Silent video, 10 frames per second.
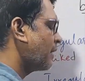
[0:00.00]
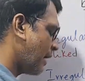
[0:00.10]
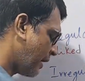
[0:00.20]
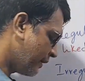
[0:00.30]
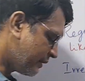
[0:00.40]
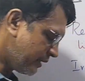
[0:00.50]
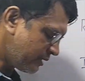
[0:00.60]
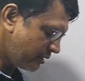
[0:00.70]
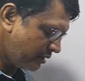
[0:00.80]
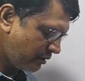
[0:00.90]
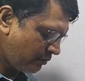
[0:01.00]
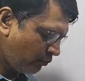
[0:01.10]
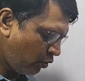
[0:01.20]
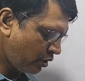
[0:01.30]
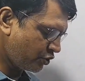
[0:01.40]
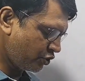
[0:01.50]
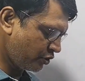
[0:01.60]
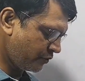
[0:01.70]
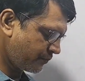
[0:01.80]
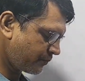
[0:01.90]
and it is watched.
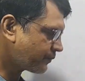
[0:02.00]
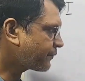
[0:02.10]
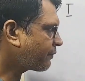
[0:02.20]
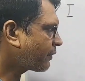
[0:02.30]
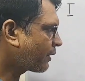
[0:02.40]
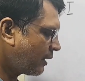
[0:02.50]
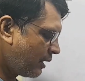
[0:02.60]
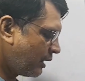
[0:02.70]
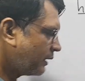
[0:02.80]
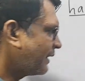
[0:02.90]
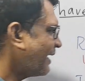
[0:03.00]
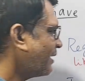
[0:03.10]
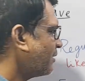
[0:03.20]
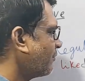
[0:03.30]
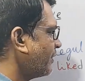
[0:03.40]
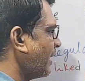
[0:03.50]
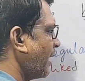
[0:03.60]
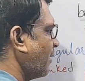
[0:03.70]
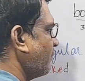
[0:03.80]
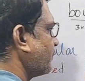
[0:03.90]
Then we
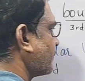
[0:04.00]
have